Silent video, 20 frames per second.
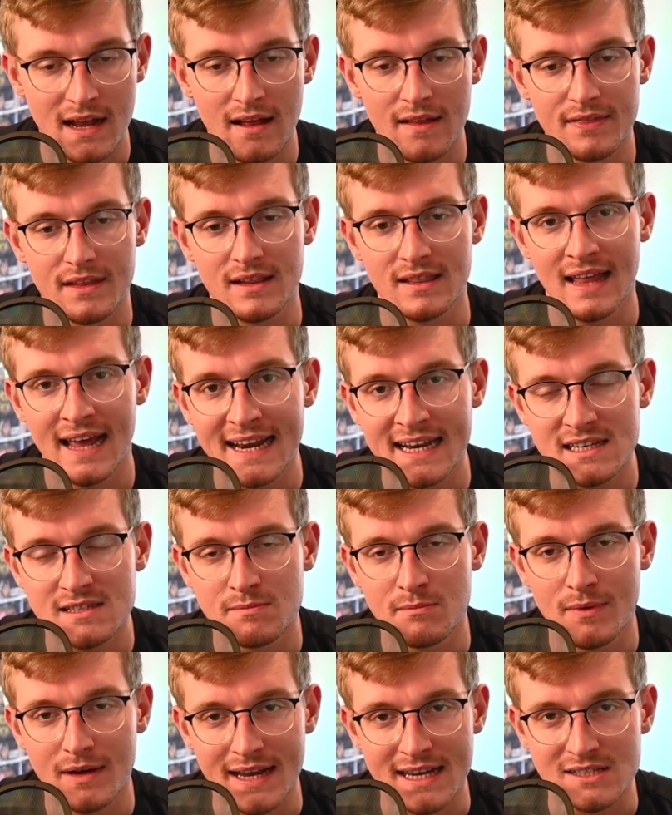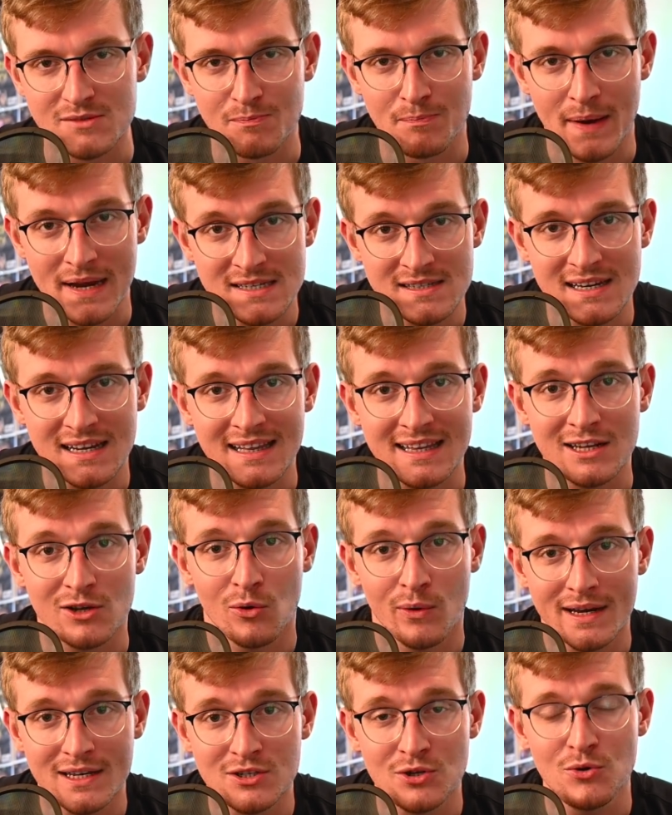the light is basically
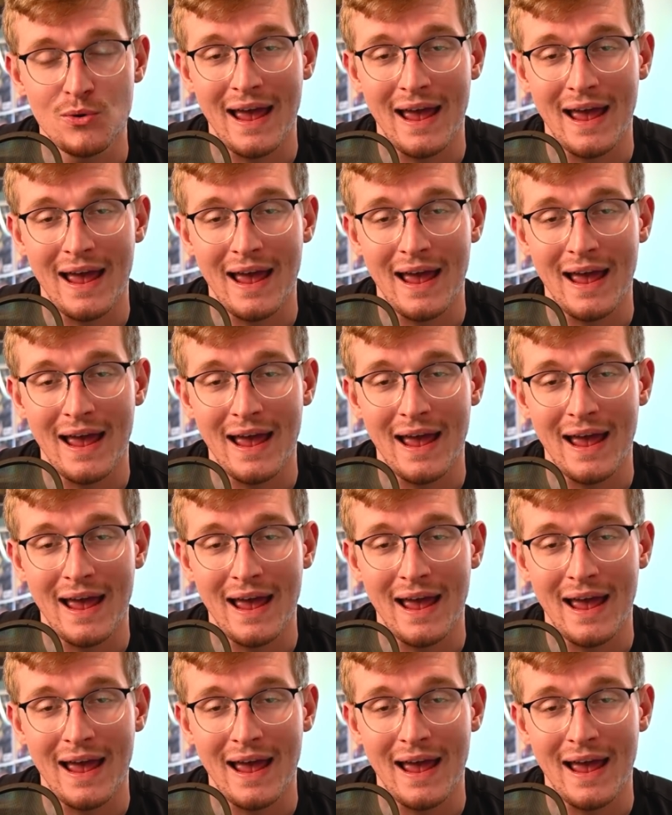going to